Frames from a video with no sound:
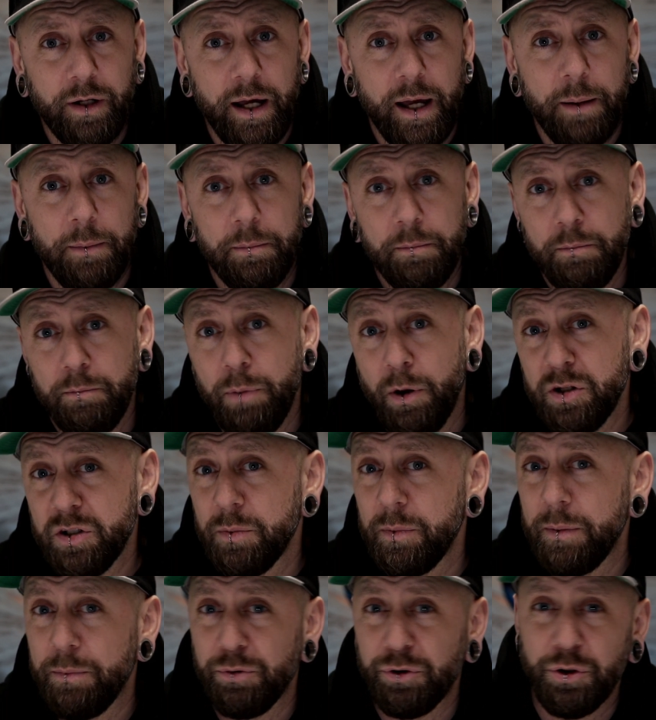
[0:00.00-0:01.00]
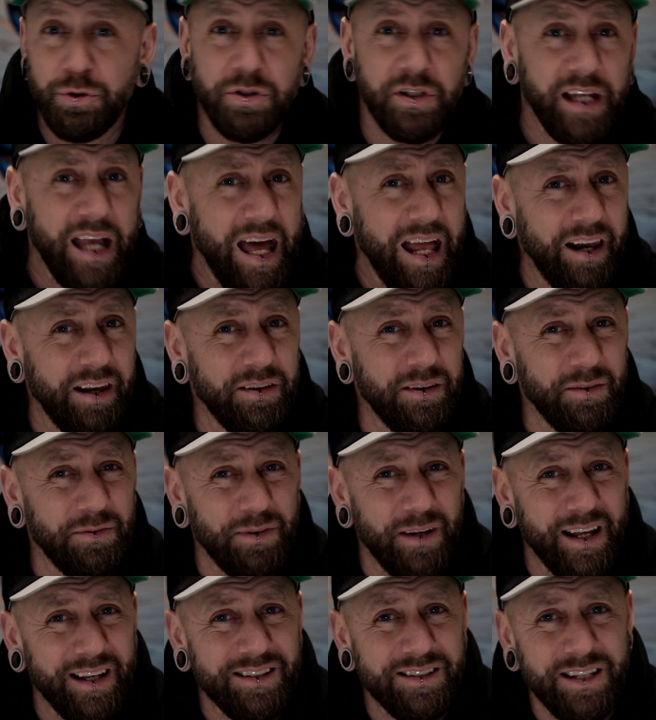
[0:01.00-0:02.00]
and possibly produce a calendar
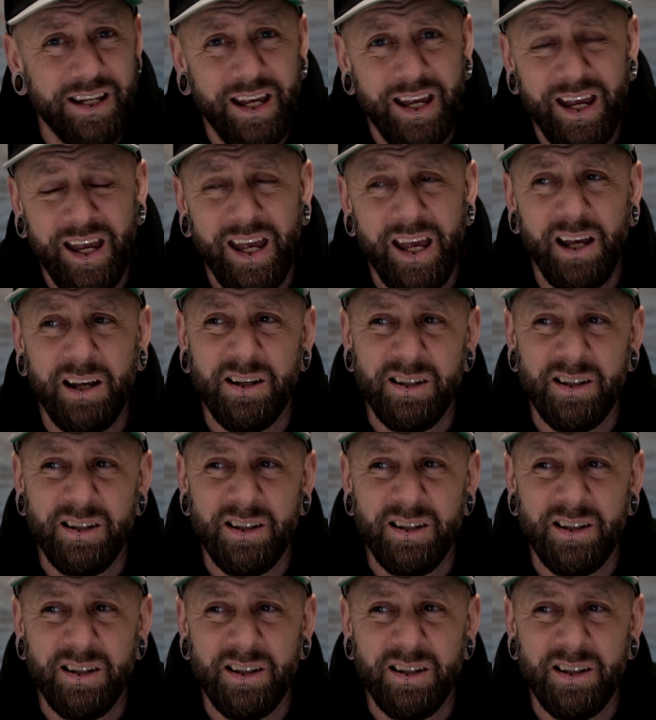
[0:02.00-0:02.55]
for next year,